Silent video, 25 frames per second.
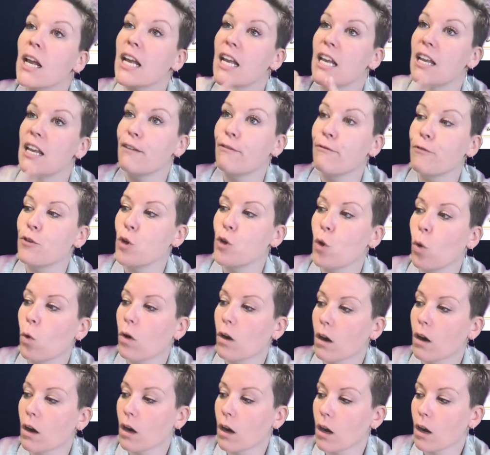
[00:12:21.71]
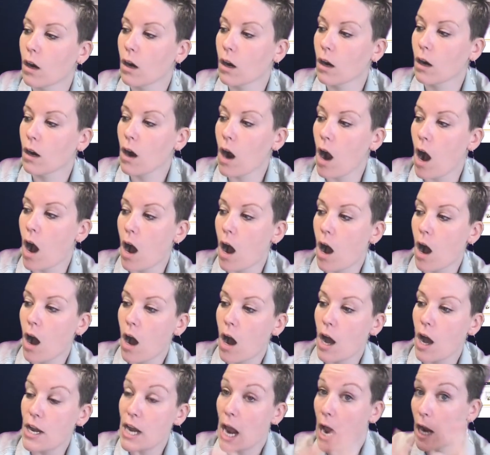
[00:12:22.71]
If you're
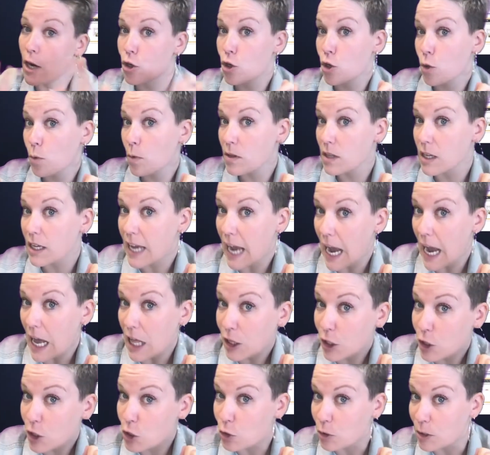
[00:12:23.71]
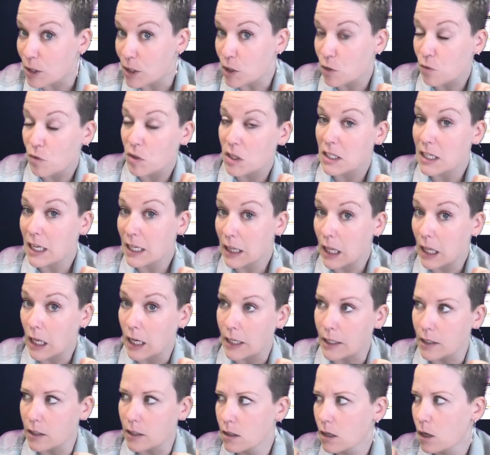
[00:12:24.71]
not sure where the calendar is for the
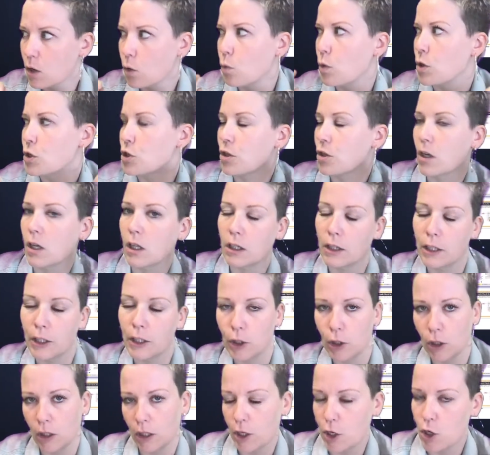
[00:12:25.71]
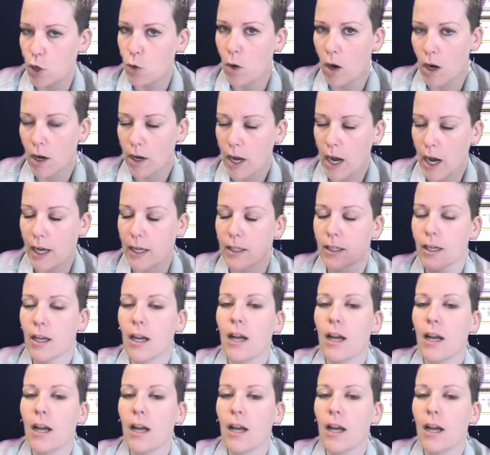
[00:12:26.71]
deadlines, which clearly you are not,